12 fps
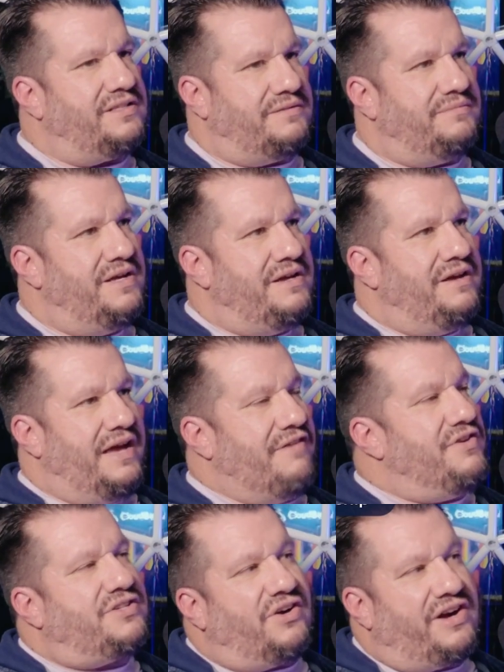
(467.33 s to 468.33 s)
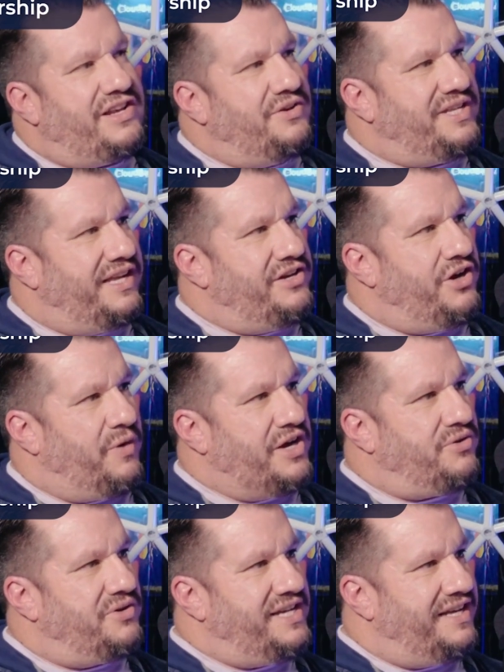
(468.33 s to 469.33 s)
awesome. Have you started using it in your
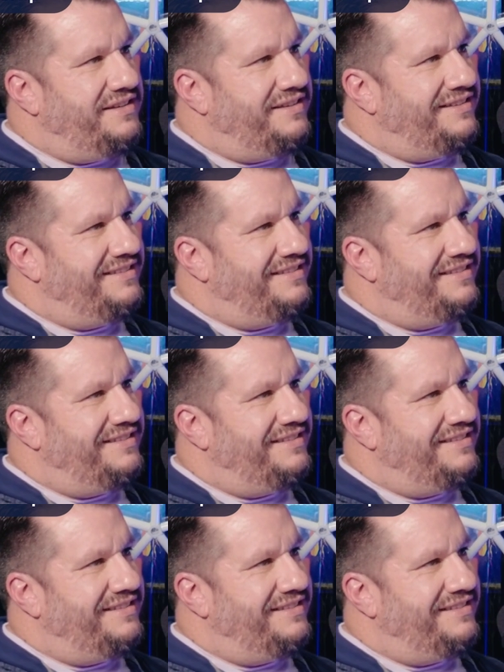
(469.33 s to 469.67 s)
retros yet?